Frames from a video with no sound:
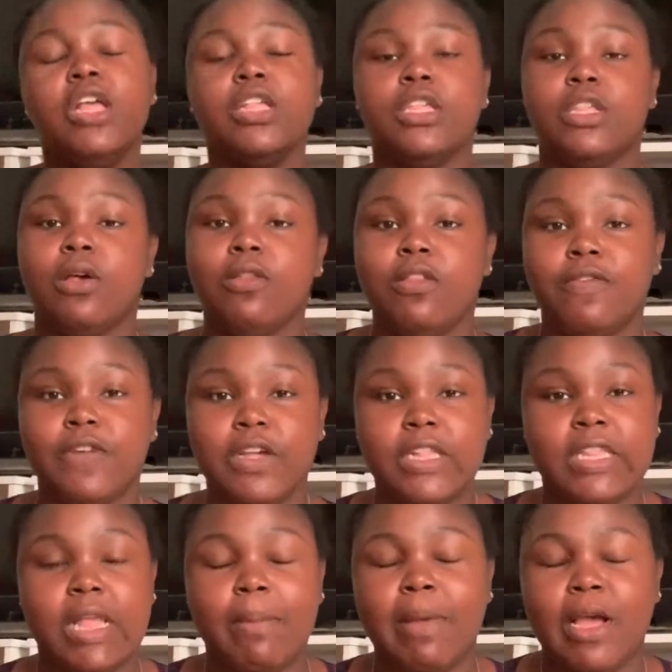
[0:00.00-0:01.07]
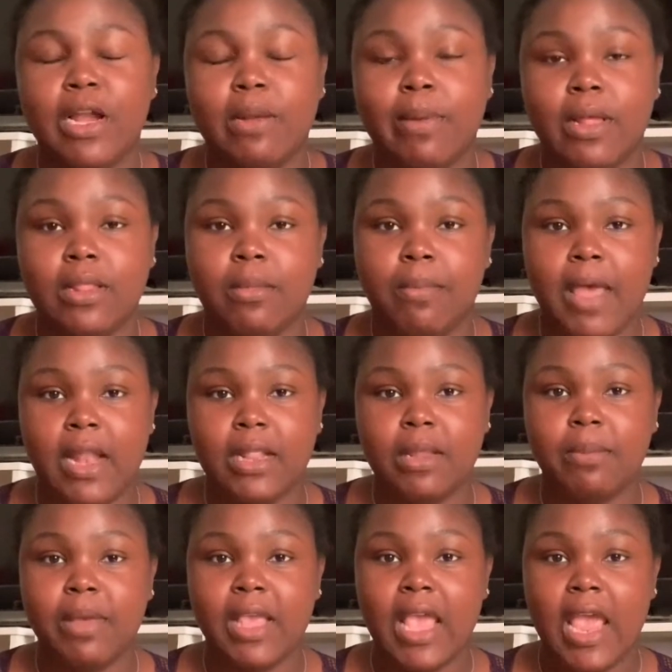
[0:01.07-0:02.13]
So the first time I heard about the
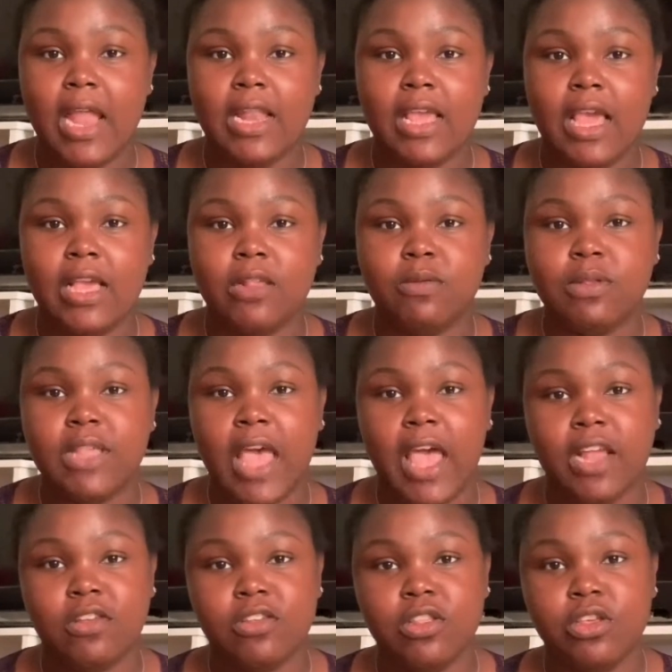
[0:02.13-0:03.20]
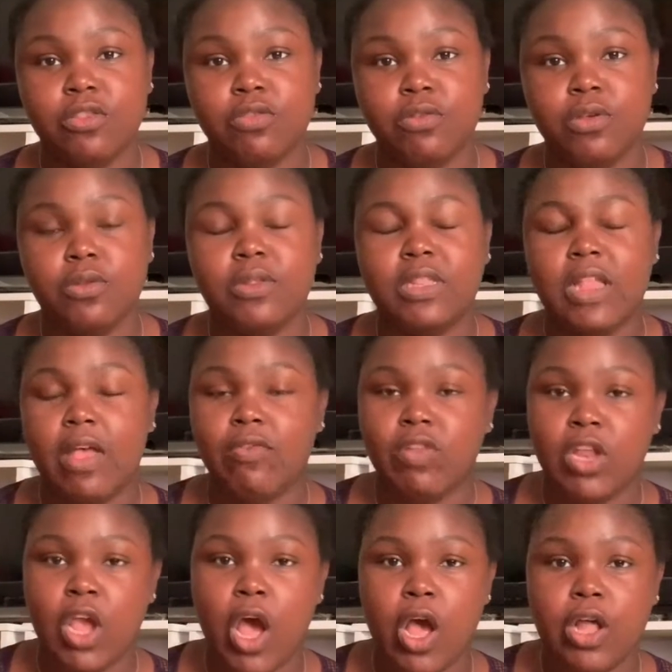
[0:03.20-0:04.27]
Madeleine McCann case was actually through
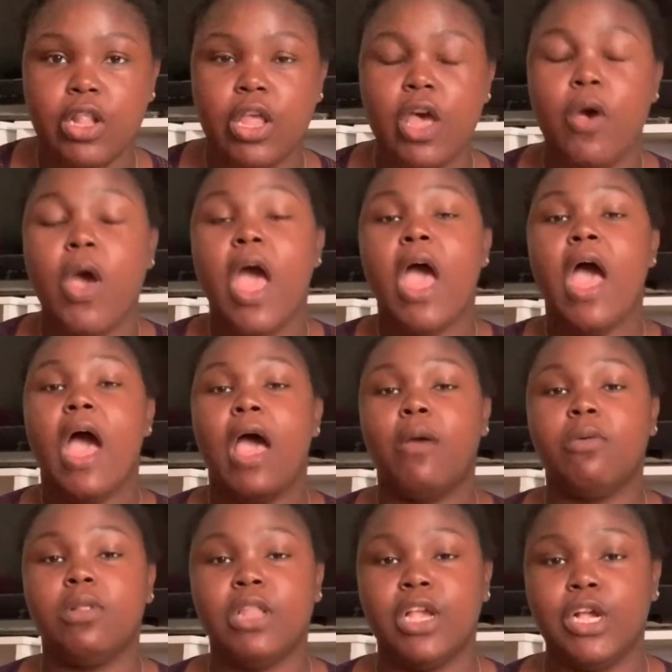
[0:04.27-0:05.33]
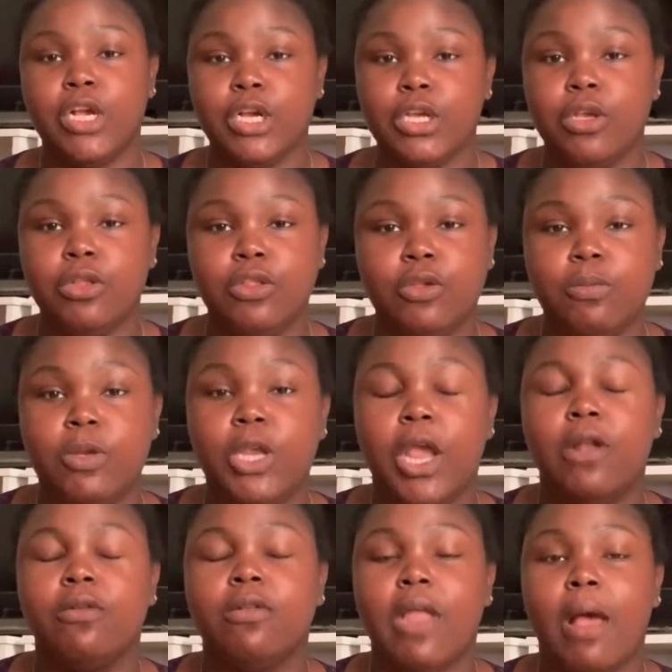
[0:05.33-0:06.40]
Stephanie Harlow. I will link her YouTube
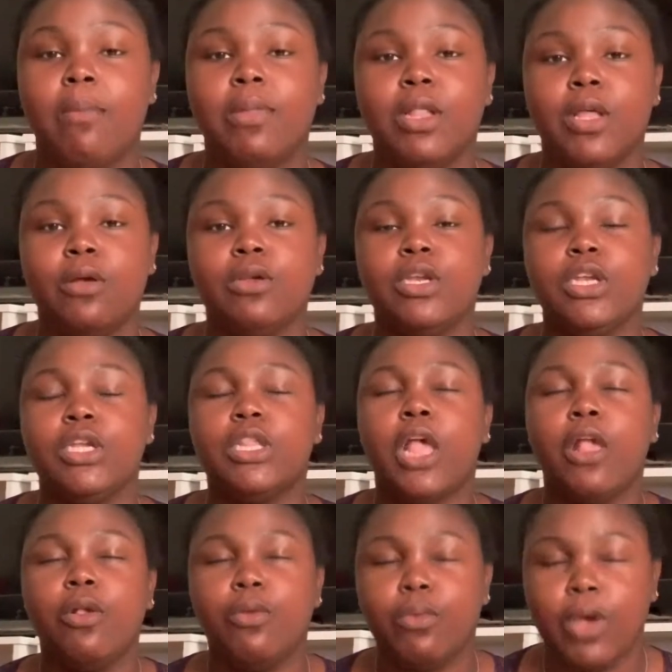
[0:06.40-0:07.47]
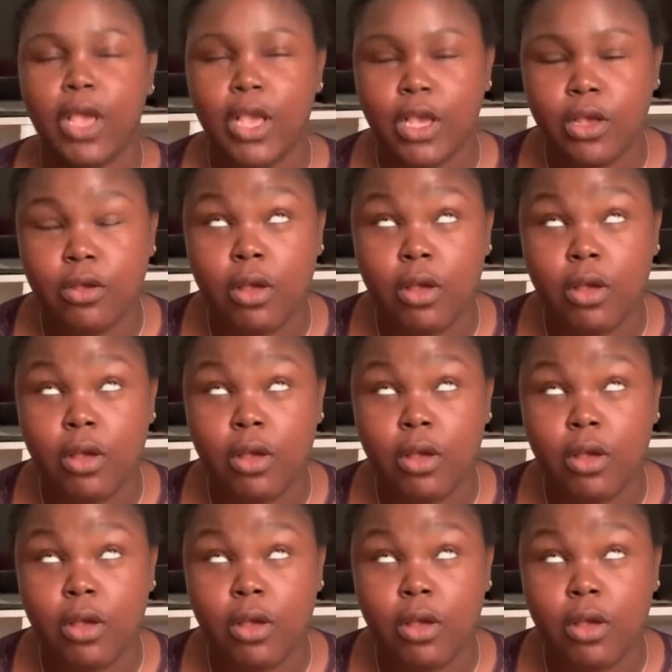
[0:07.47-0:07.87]
channel down below. She is a great